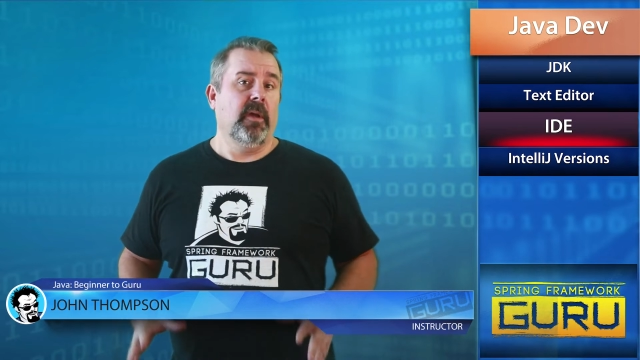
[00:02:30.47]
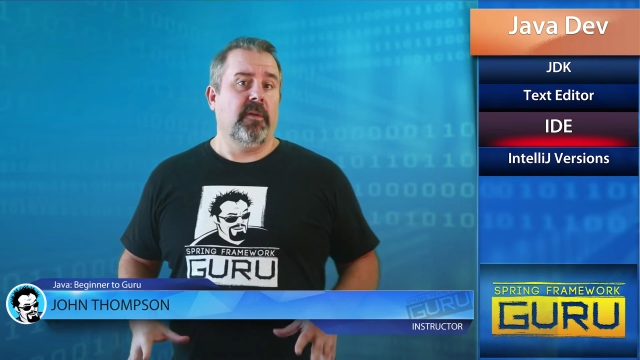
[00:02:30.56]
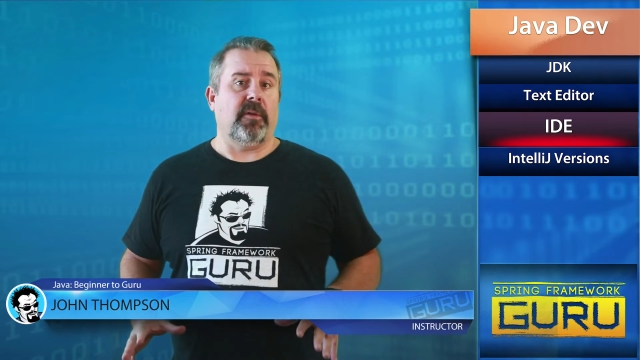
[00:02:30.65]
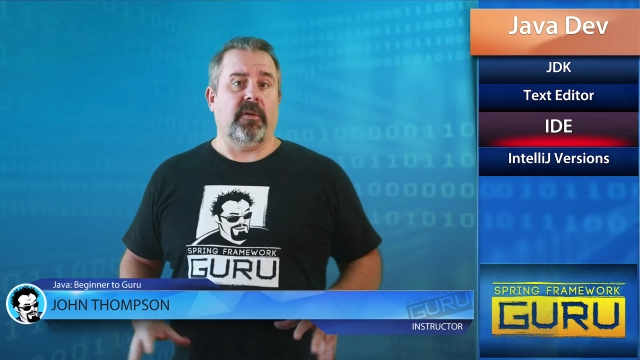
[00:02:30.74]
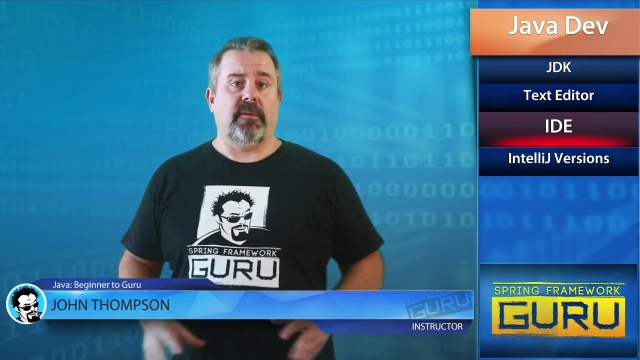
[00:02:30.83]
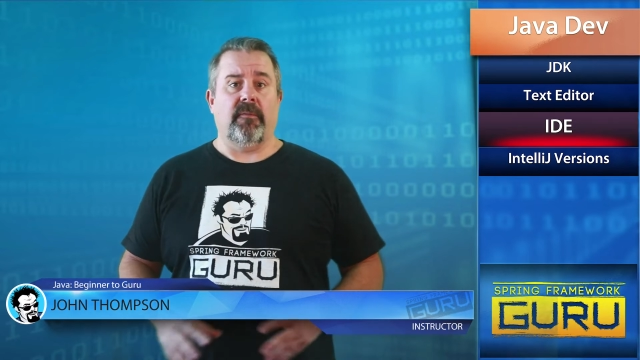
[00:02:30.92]

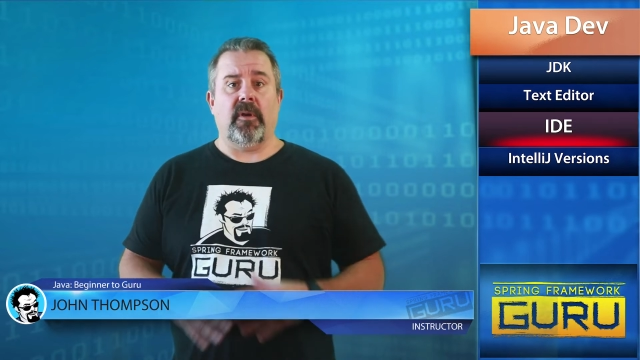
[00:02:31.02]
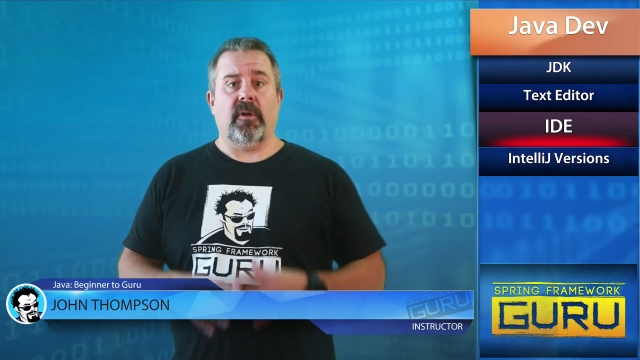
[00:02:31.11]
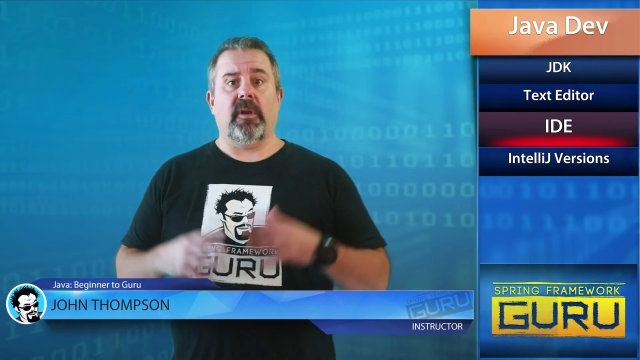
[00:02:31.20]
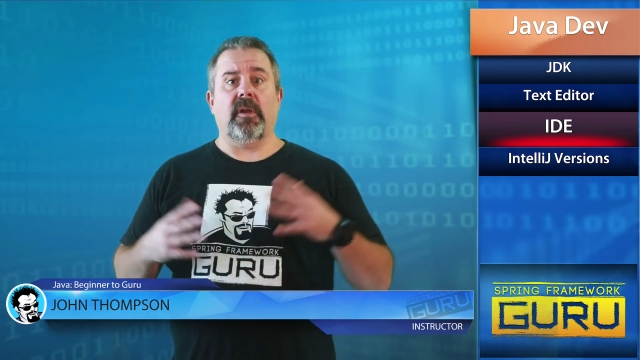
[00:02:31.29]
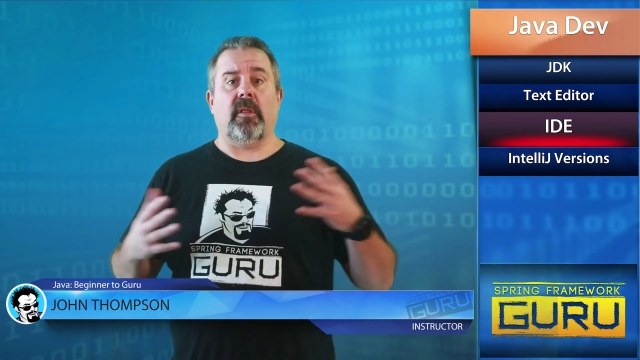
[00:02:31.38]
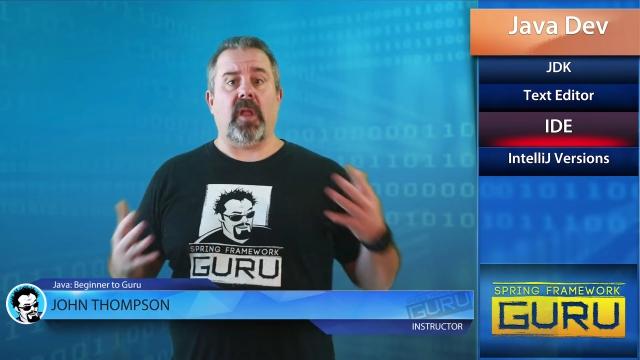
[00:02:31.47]
So it's a
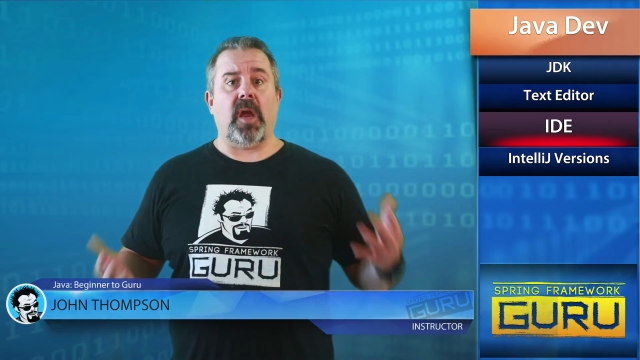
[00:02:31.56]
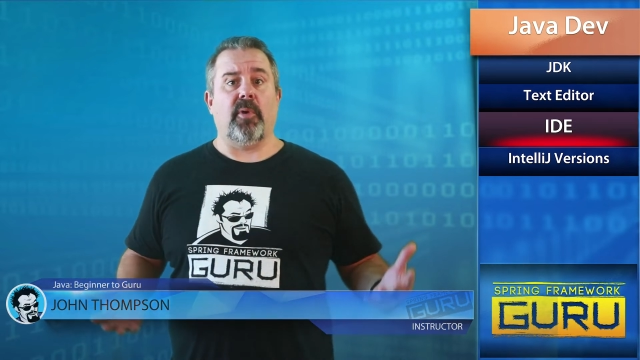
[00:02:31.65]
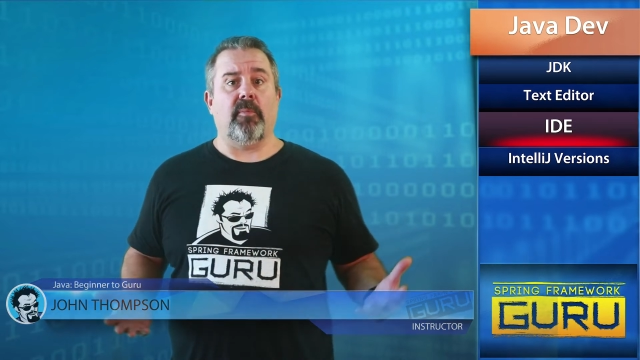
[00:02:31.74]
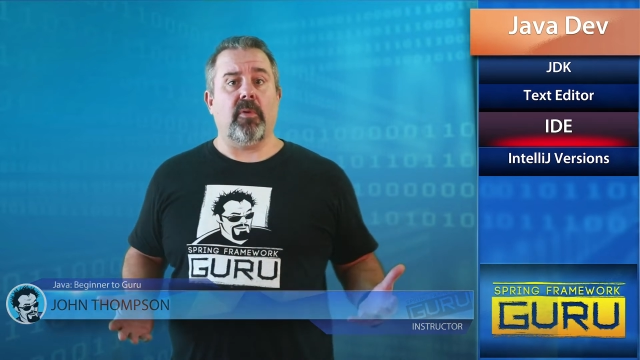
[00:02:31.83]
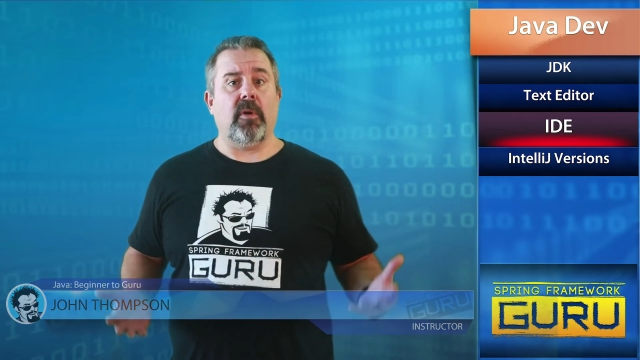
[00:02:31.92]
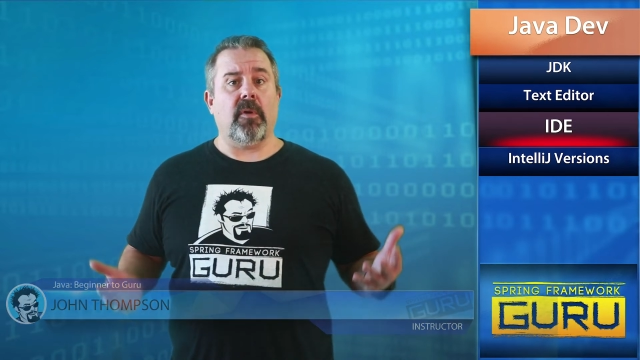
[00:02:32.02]
very
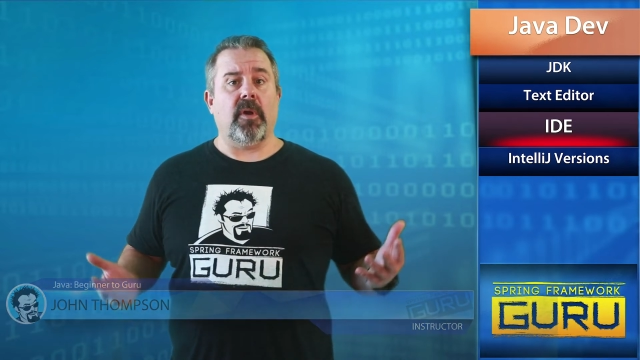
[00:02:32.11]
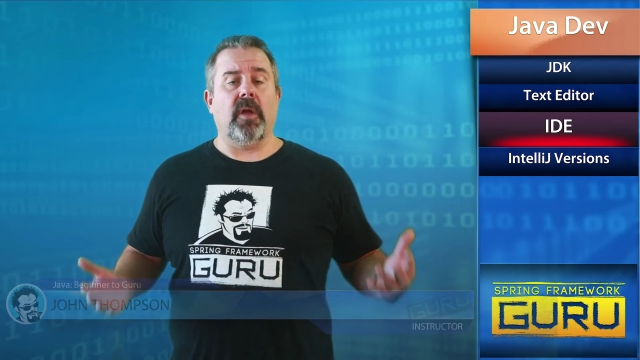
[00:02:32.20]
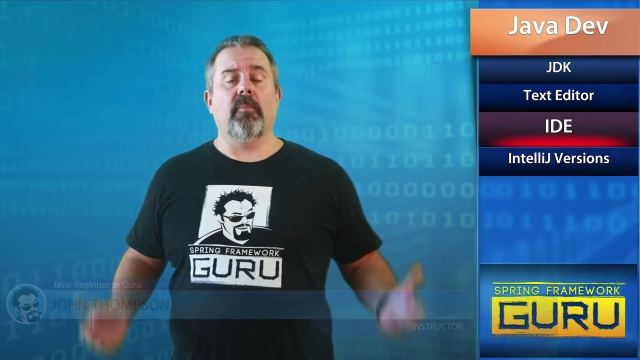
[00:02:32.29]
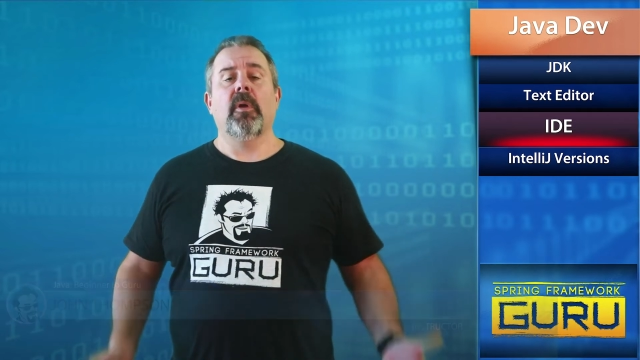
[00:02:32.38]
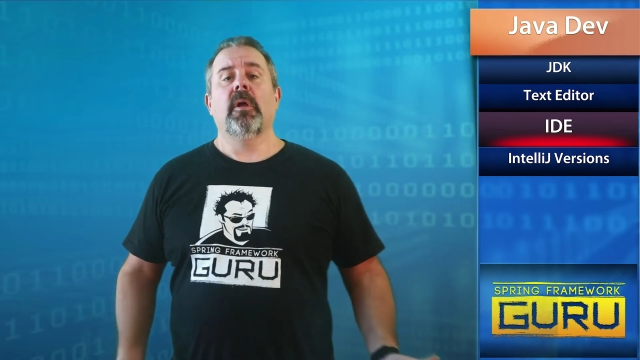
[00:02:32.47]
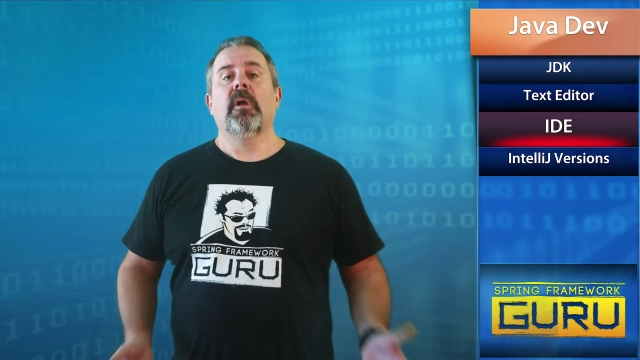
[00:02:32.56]
elaborate program